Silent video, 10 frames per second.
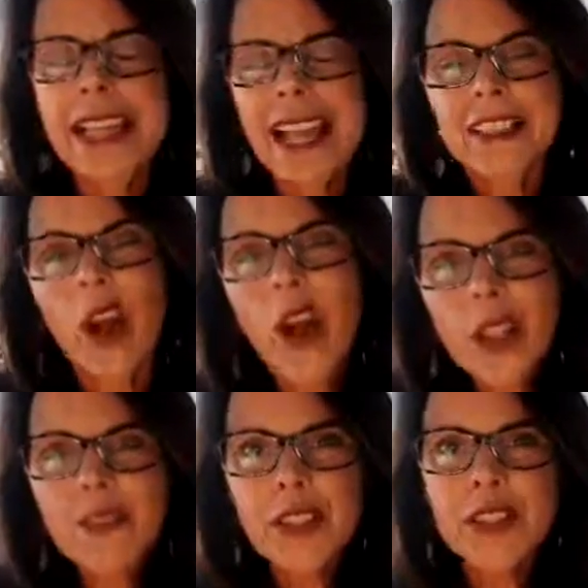And all
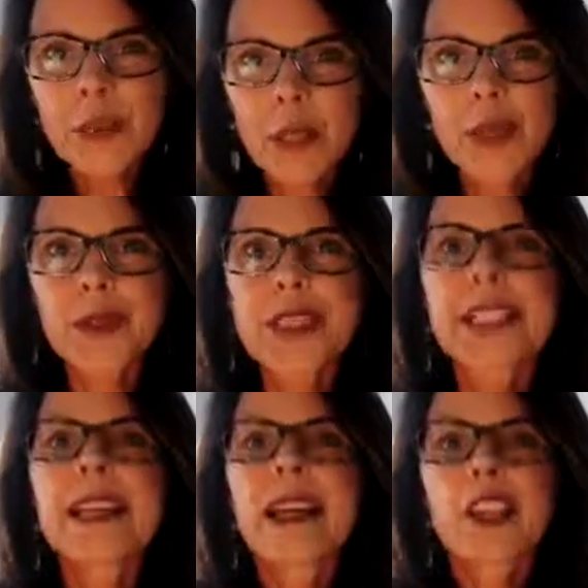of those wounds
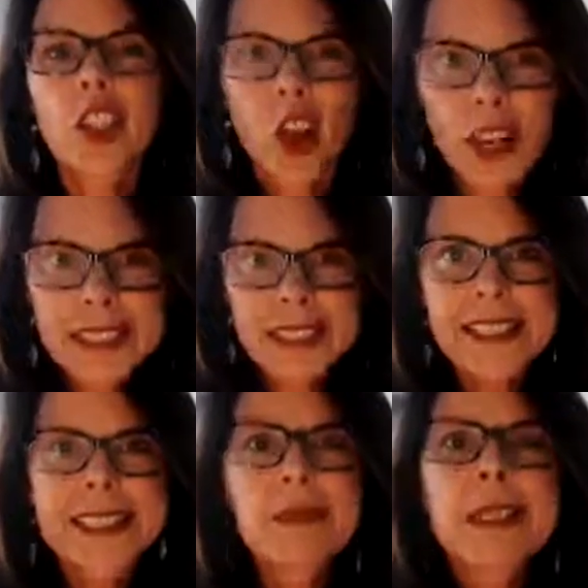cause us
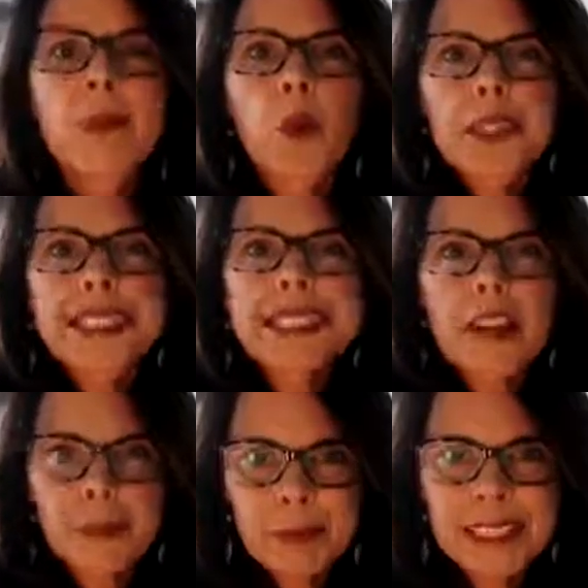to be more
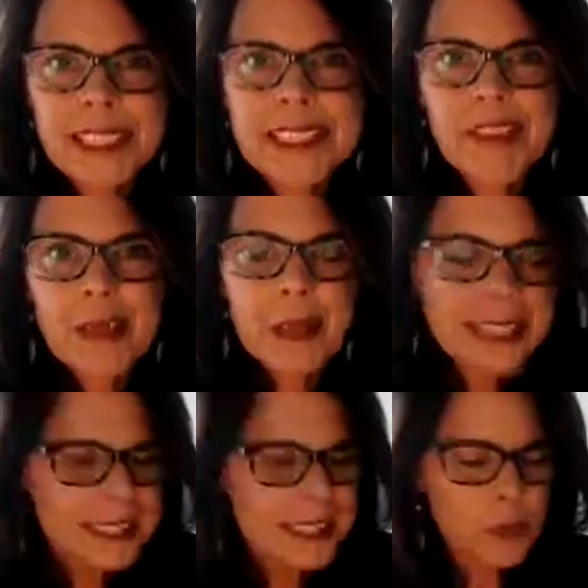self-protective. It
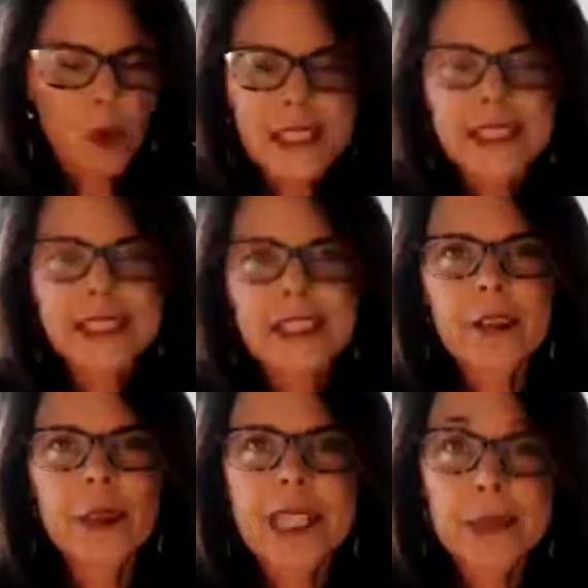makes us want
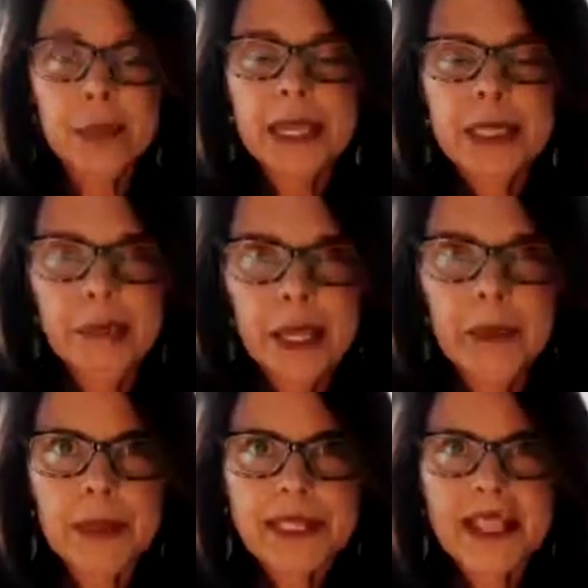to, as Brene Brown
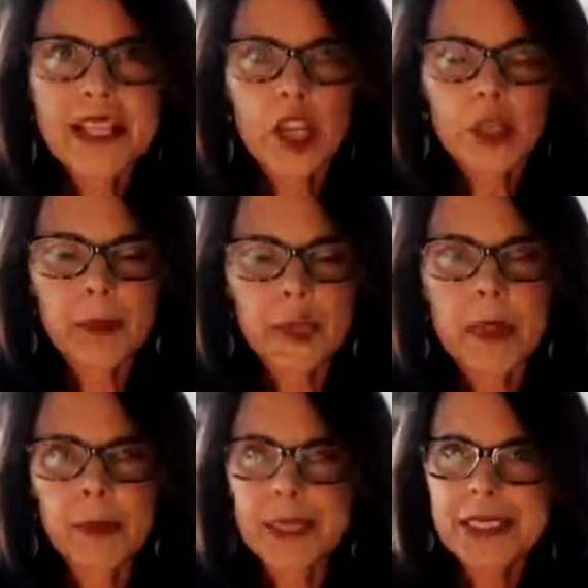would say, armor
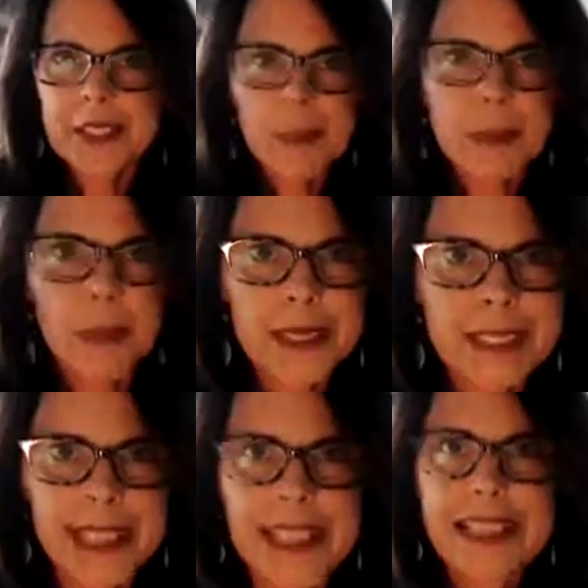up, or as other people would
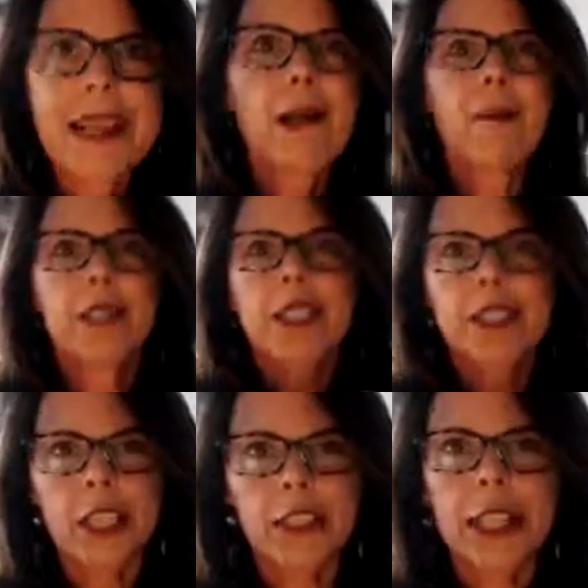say, put our
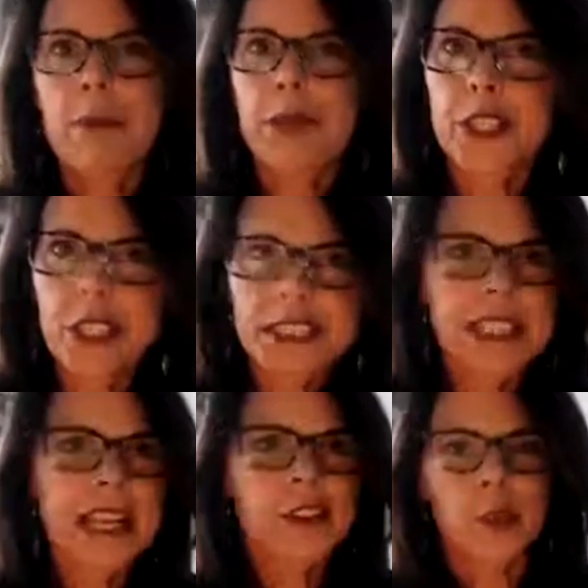guard up or shut
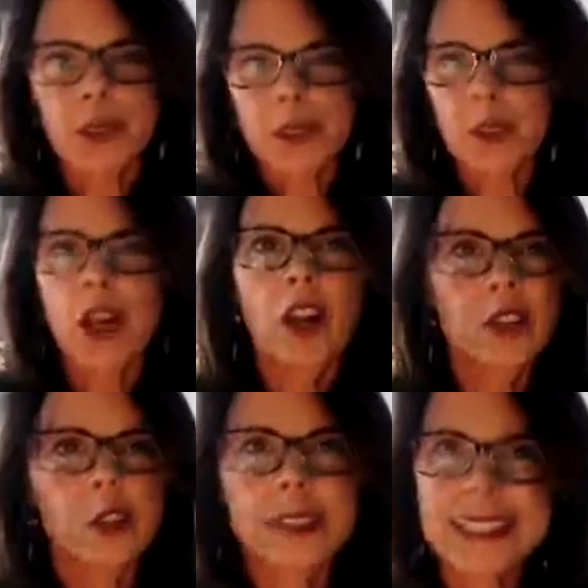down or withdraw
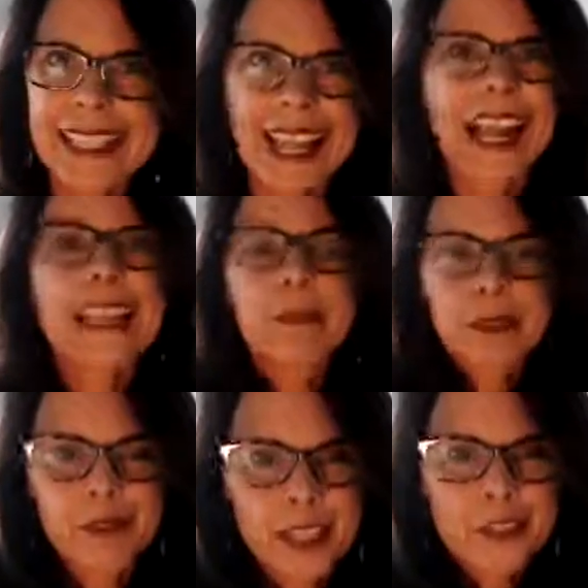or get hyper
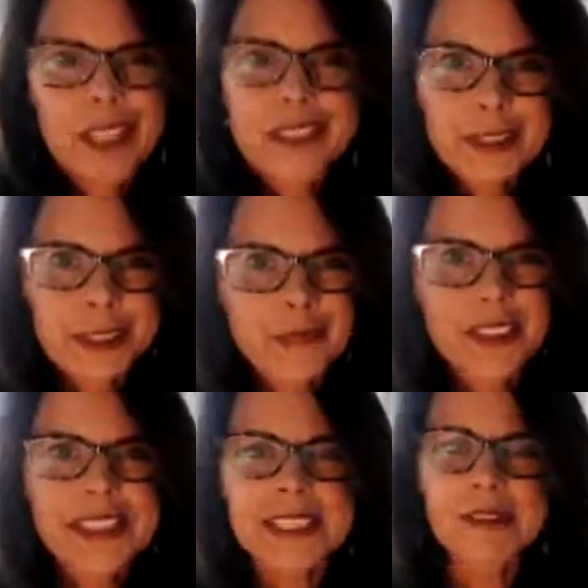vigilant or
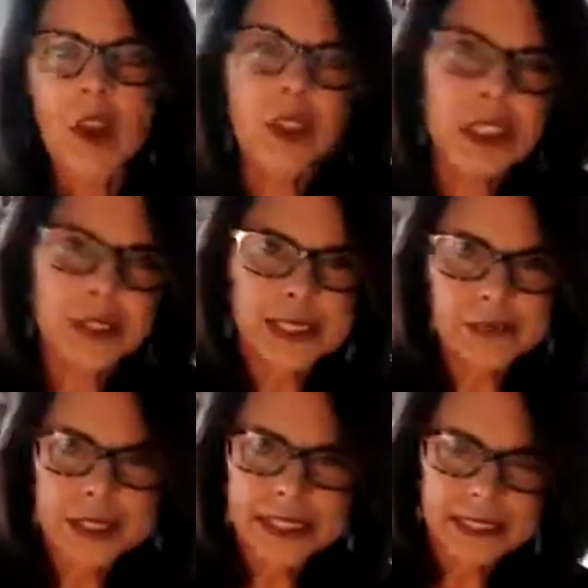defensive, all those
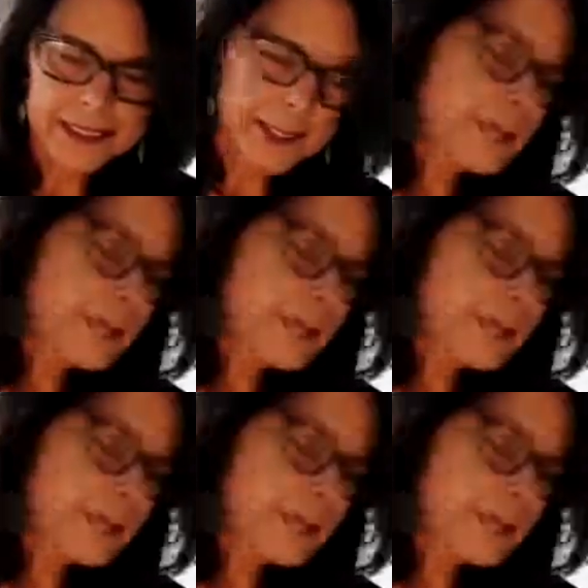different things.